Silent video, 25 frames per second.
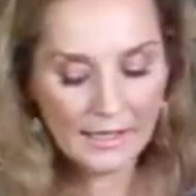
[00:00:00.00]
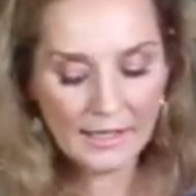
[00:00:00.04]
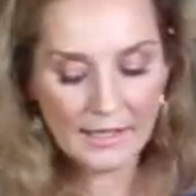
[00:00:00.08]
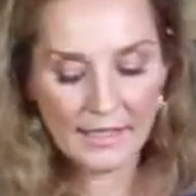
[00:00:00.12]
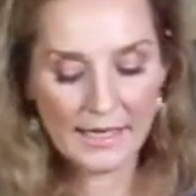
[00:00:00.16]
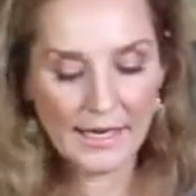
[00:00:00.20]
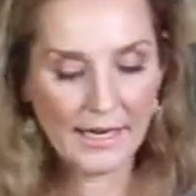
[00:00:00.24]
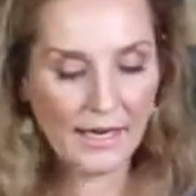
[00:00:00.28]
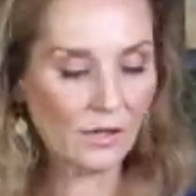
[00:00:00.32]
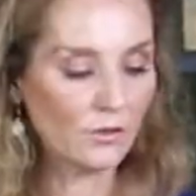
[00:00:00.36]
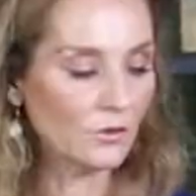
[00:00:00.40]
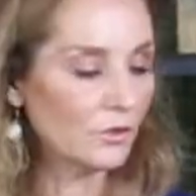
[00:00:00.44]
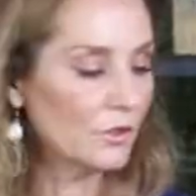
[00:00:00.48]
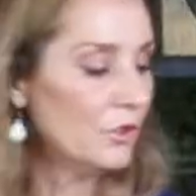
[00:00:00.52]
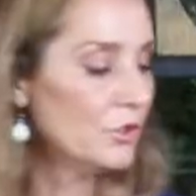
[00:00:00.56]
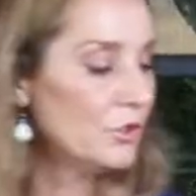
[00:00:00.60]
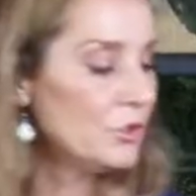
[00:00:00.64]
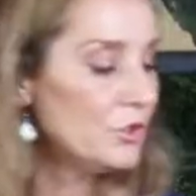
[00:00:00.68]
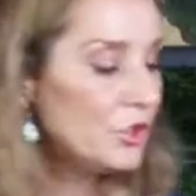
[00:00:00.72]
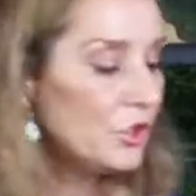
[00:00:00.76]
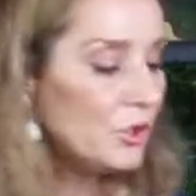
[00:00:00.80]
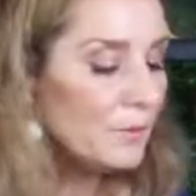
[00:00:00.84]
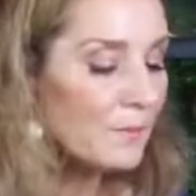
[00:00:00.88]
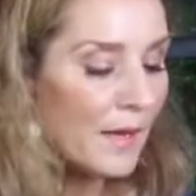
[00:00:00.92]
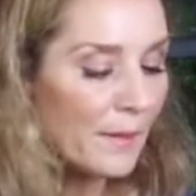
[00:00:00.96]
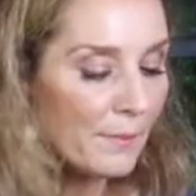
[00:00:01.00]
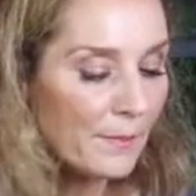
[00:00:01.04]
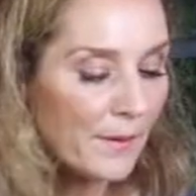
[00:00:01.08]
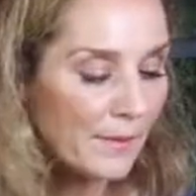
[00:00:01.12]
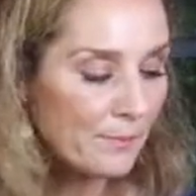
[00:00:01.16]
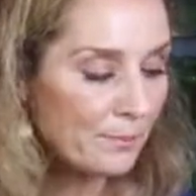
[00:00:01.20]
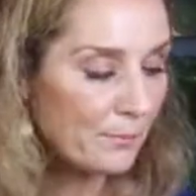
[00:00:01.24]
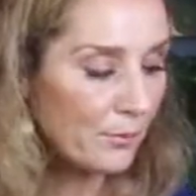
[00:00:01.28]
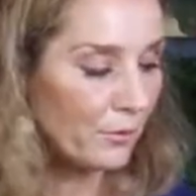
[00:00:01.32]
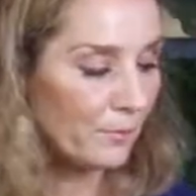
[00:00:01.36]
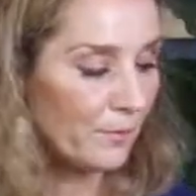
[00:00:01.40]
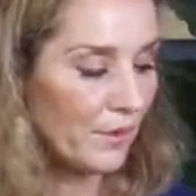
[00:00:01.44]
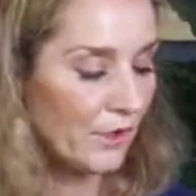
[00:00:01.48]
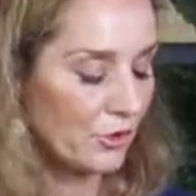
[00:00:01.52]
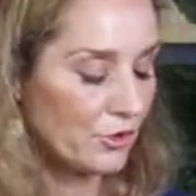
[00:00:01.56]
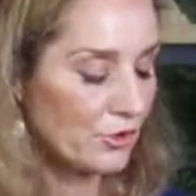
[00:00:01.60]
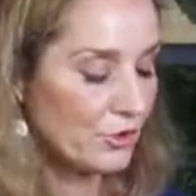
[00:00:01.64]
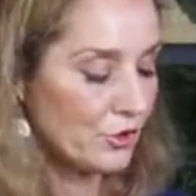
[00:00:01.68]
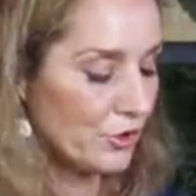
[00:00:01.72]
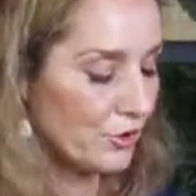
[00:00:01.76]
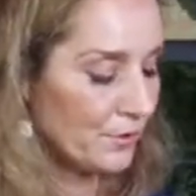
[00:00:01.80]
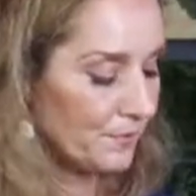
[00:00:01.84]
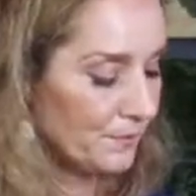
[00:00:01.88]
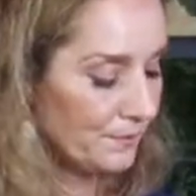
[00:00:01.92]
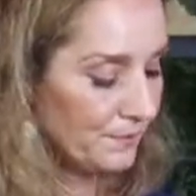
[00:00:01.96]
Now, to my pepper
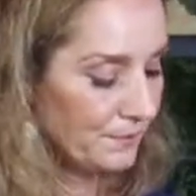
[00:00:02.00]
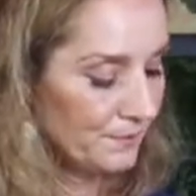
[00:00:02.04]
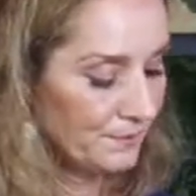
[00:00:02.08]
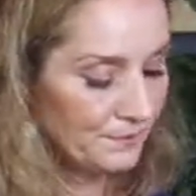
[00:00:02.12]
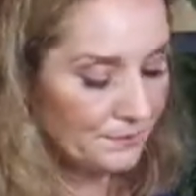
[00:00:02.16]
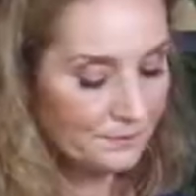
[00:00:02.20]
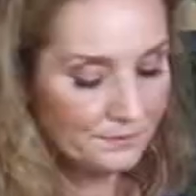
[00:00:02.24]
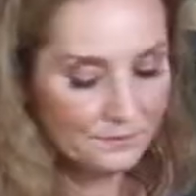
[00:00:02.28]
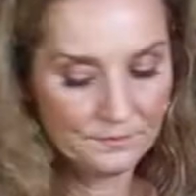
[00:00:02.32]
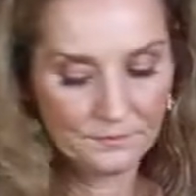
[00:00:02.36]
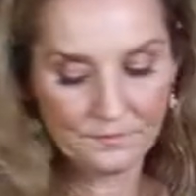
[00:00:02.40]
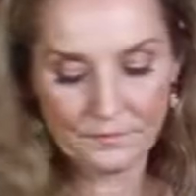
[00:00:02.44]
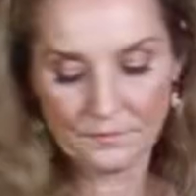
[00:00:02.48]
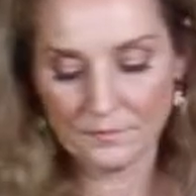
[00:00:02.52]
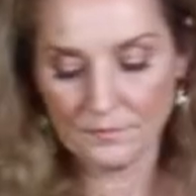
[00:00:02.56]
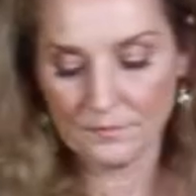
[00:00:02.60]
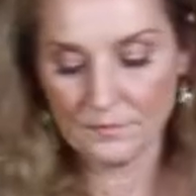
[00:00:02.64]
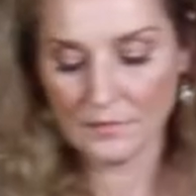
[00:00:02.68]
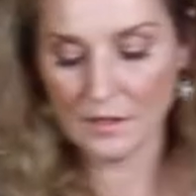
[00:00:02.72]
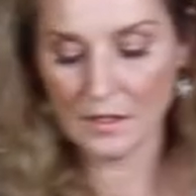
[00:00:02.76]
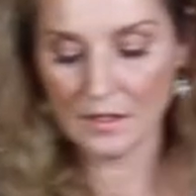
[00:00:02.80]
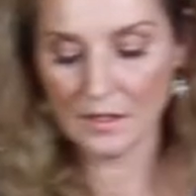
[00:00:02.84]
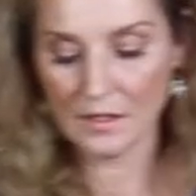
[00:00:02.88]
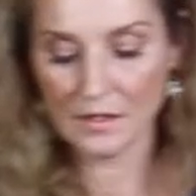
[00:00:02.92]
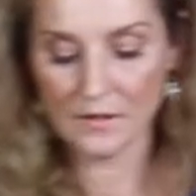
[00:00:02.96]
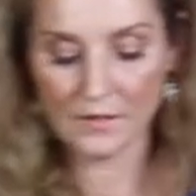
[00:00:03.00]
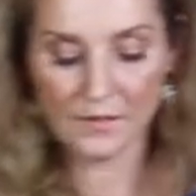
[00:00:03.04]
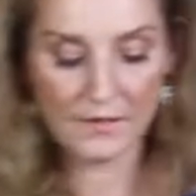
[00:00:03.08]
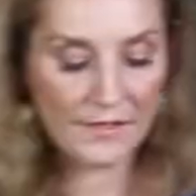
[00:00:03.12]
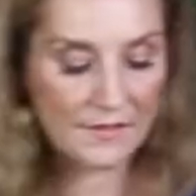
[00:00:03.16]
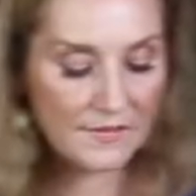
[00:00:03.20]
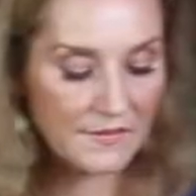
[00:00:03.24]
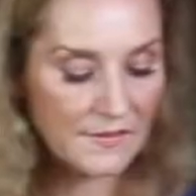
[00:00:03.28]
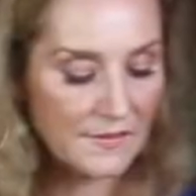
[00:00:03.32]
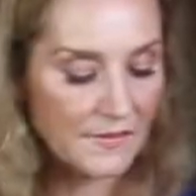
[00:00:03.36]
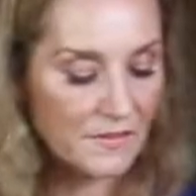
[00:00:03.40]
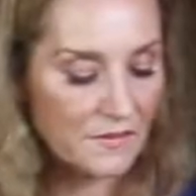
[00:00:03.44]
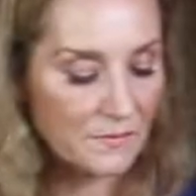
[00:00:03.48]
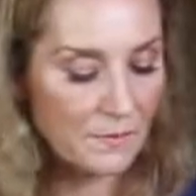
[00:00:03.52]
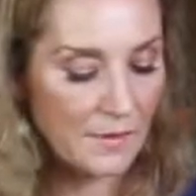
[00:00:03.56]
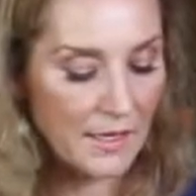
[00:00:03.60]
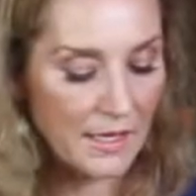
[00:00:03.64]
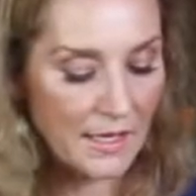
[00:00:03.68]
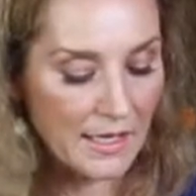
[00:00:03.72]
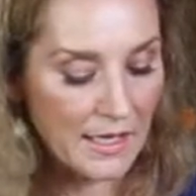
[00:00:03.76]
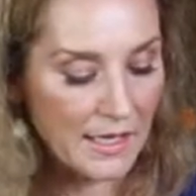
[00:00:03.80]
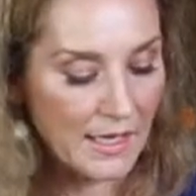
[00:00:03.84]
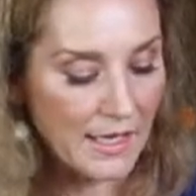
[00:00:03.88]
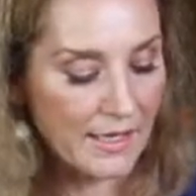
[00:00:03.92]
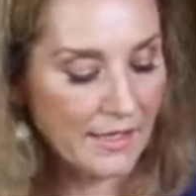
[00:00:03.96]
mixture. This is
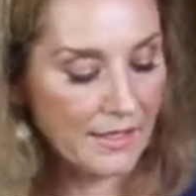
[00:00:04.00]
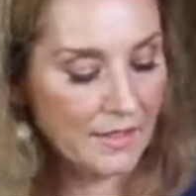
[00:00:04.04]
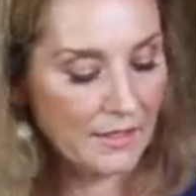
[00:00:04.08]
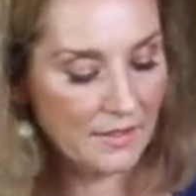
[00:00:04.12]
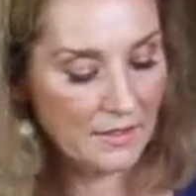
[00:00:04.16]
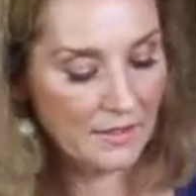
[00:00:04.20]
my